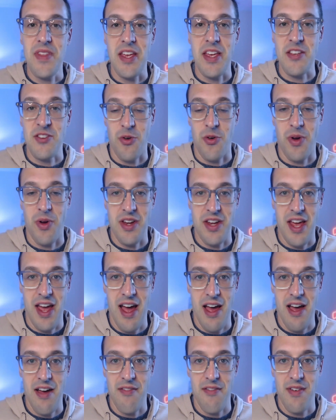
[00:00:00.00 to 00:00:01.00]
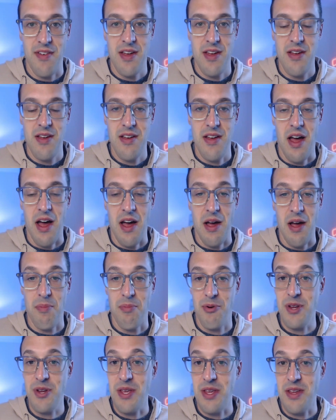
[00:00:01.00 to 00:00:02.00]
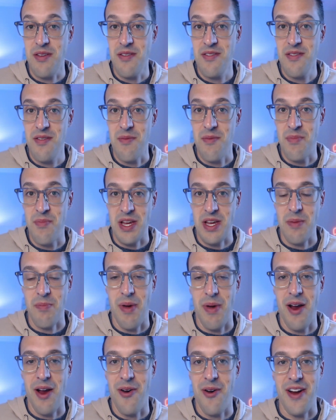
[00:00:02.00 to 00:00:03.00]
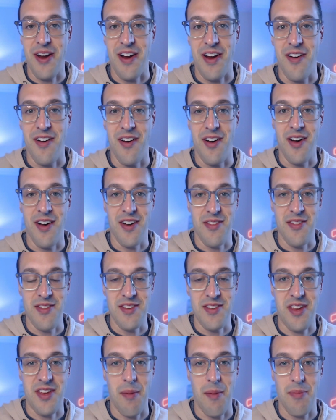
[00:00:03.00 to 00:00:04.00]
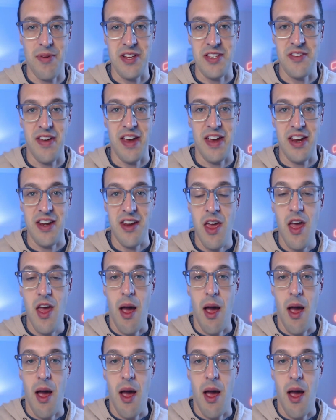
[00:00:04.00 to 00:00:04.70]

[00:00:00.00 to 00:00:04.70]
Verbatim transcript: is going to have a pretty big bearing on this company's fate.